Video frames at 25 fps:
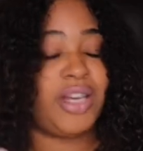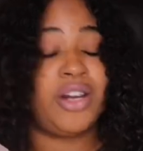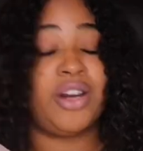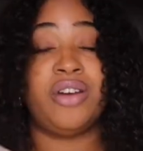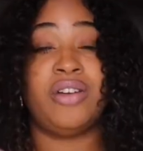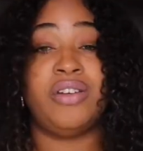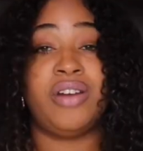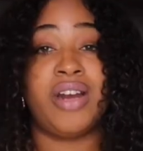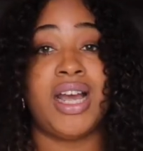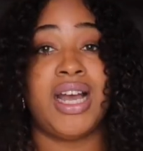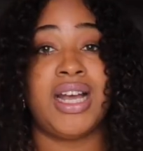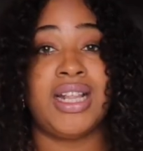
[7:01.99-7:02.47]

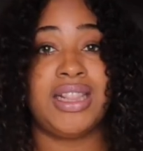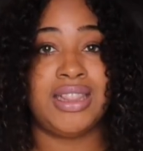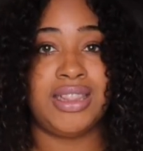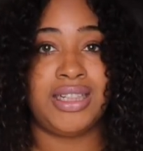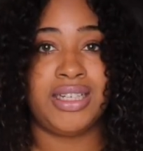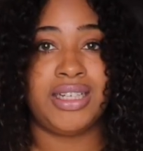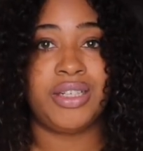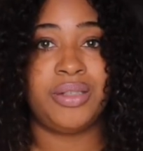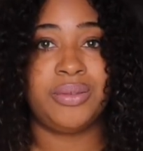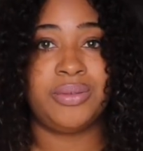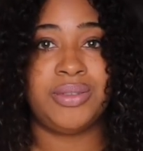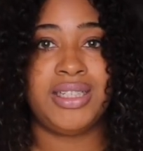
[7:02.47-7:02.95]
are not
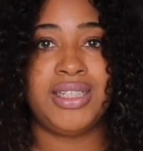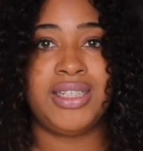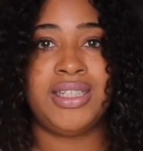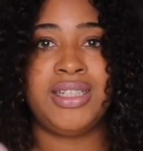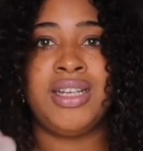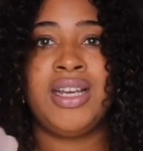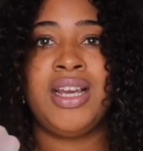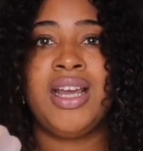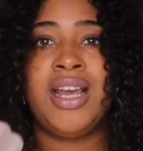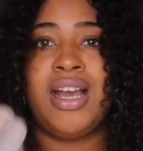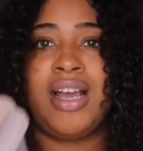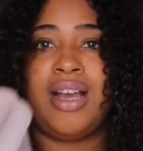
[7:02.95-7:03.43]
liquid,
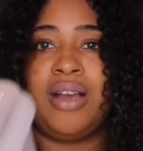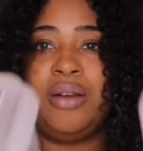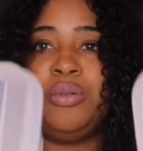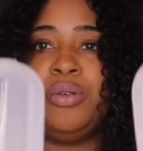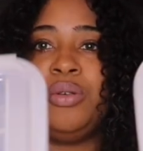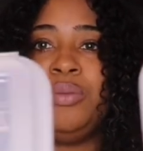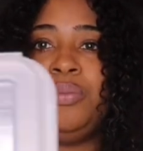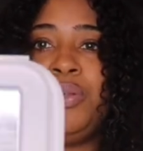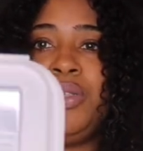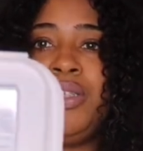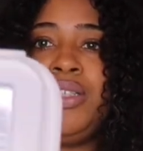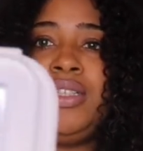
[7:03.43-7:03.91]
I
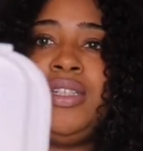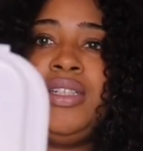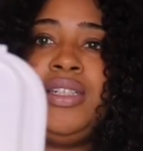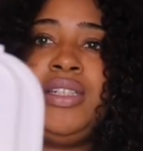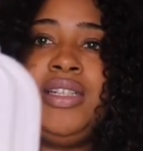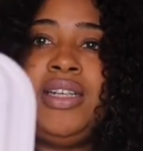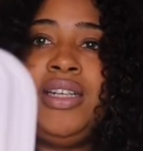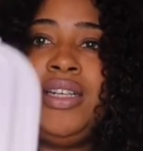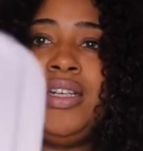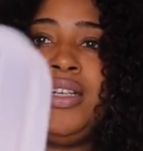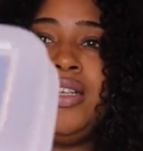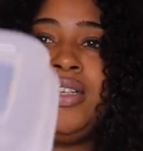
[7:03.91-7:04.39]
will put in
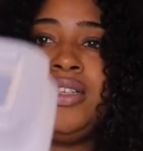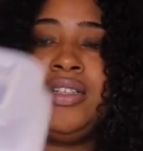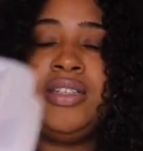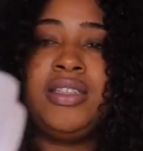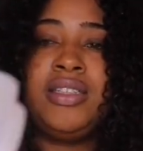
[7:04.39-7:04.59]
here.